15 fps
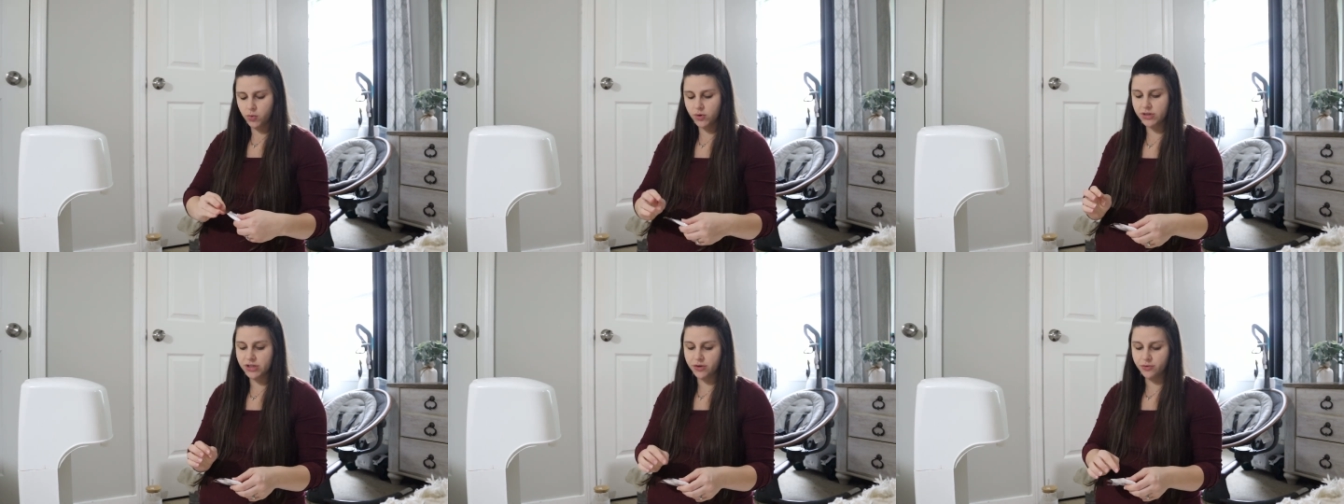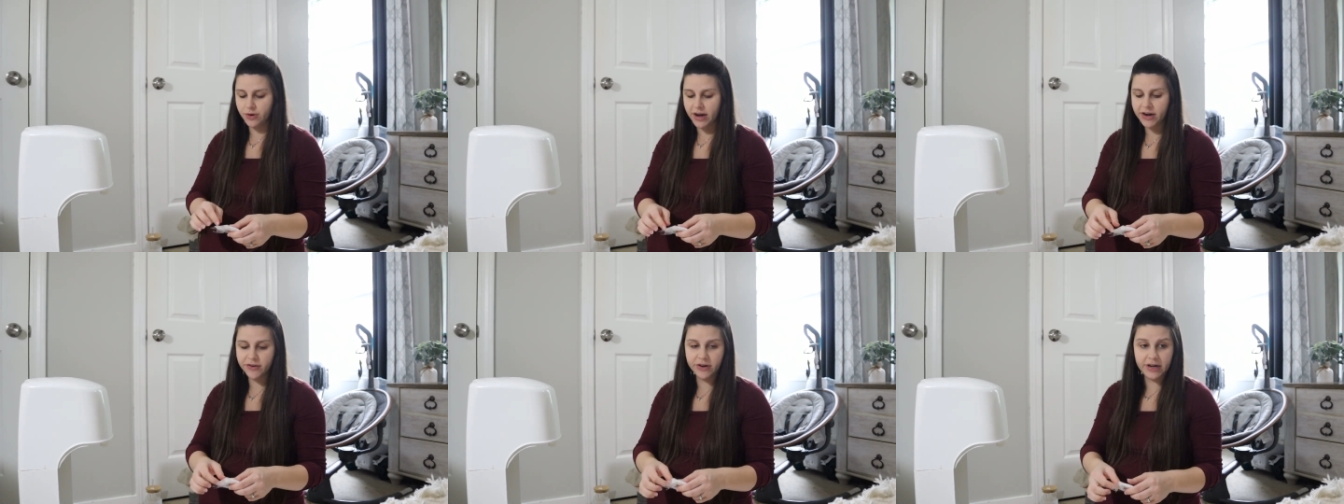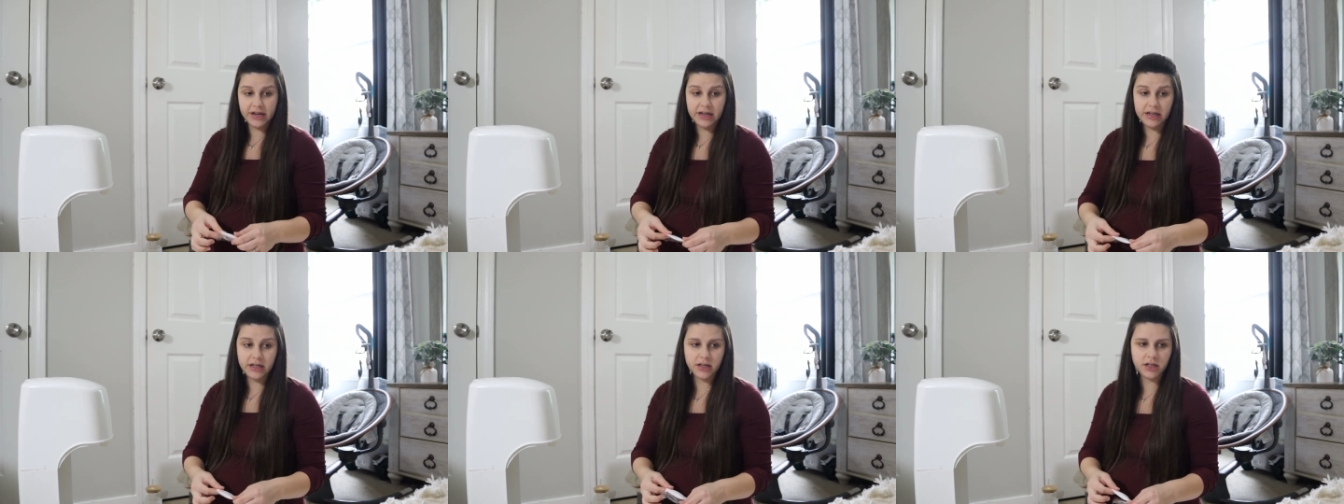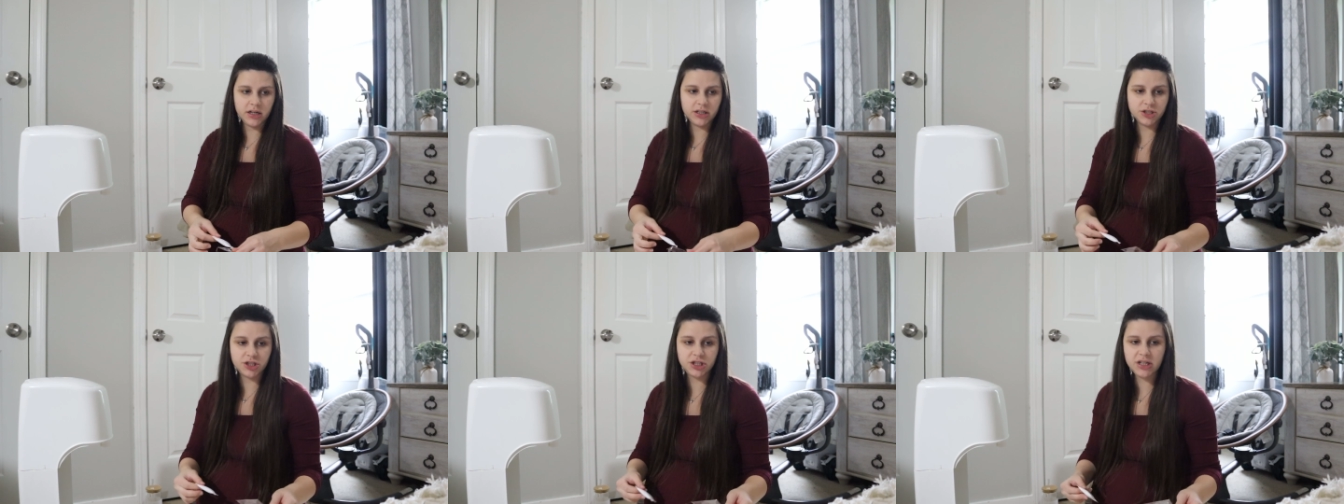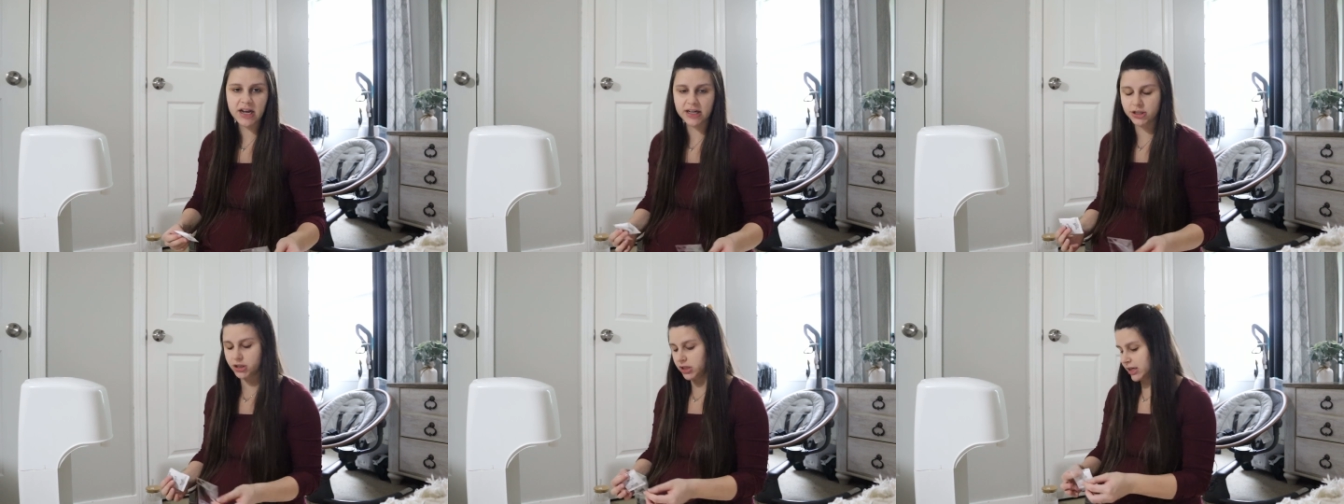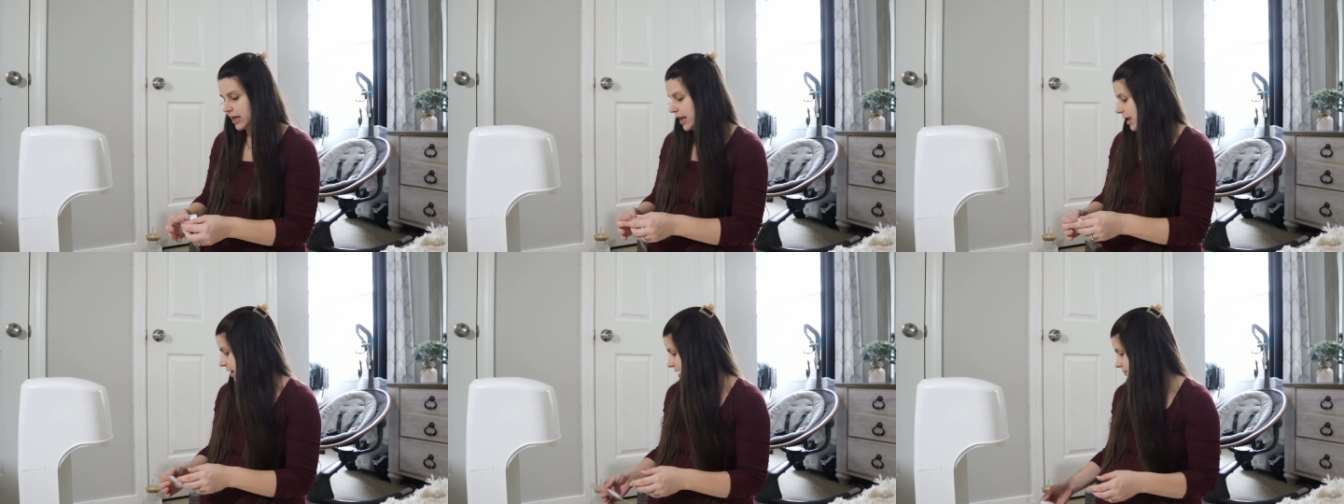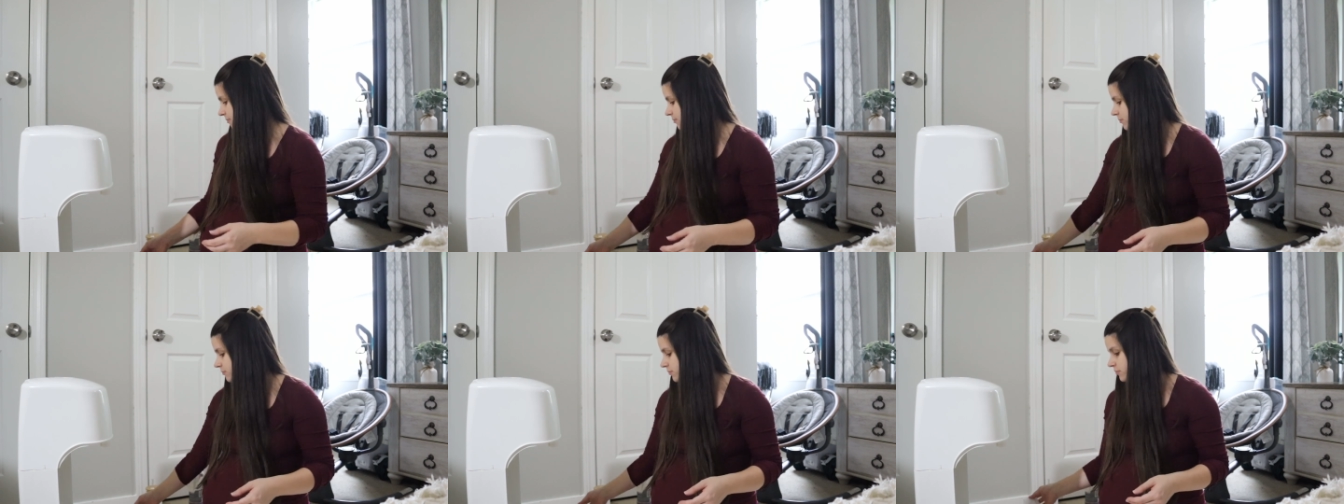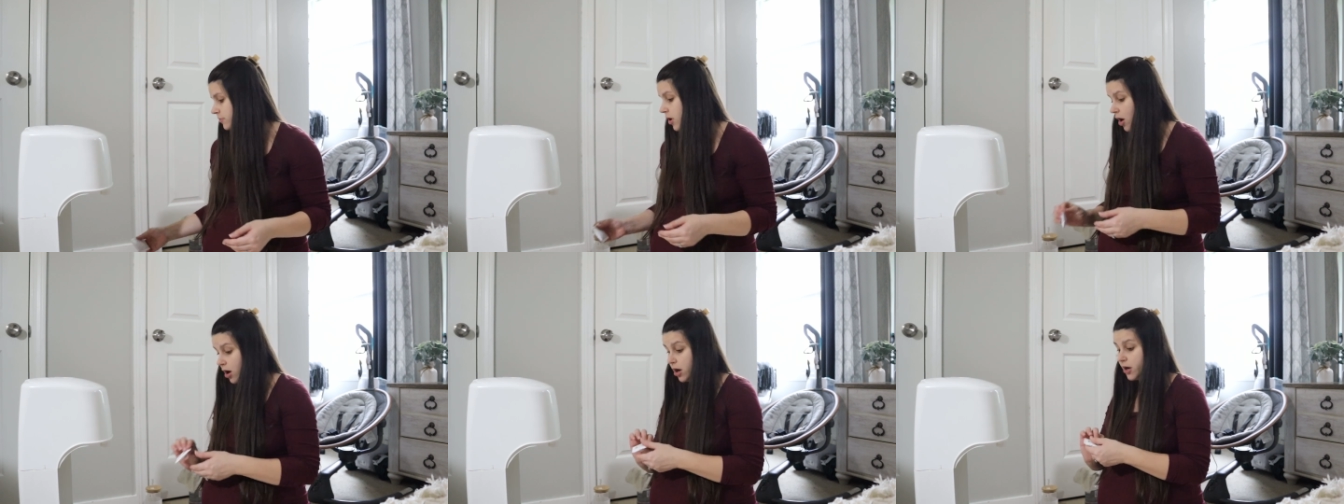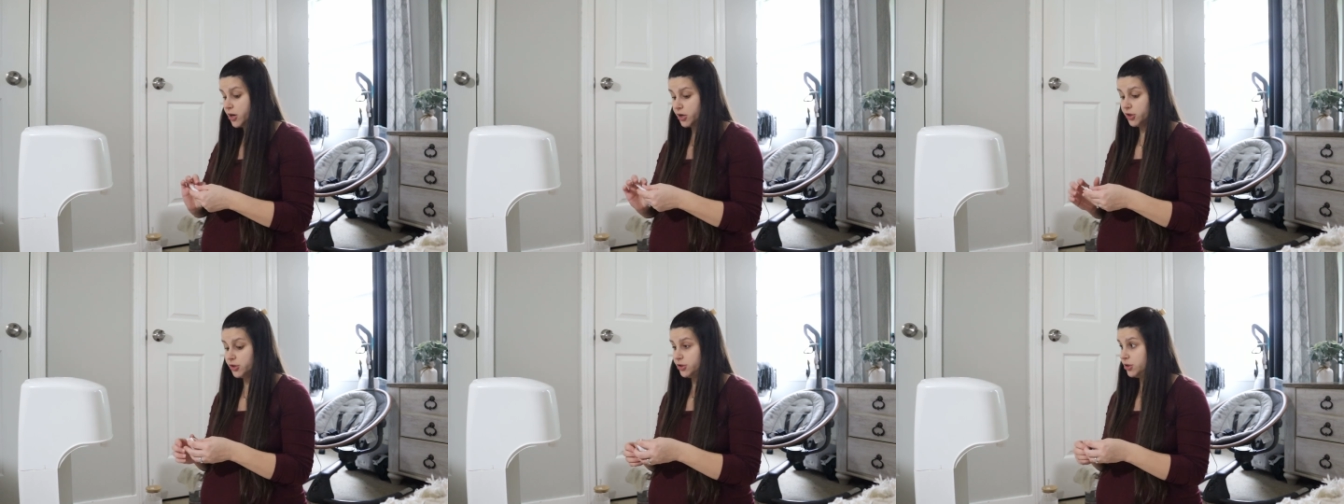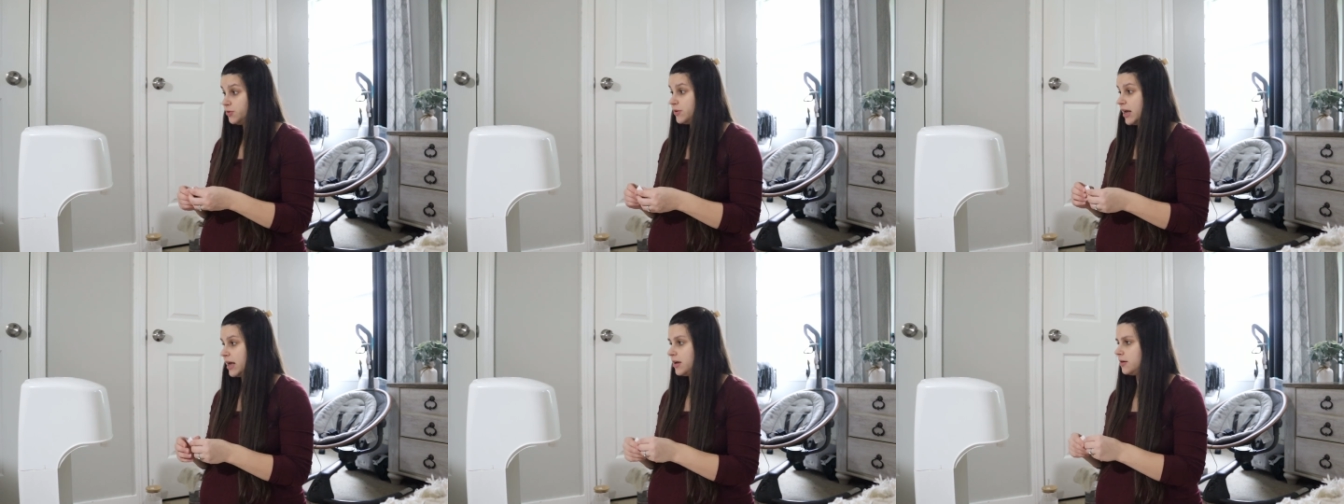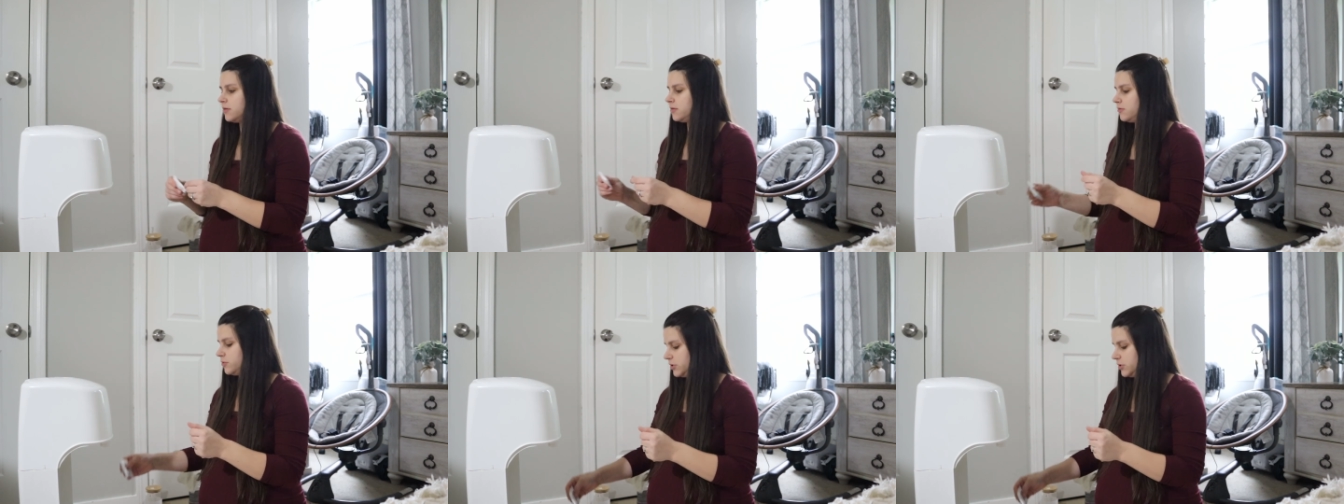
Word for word: was a rarity, and she actually came on her due date,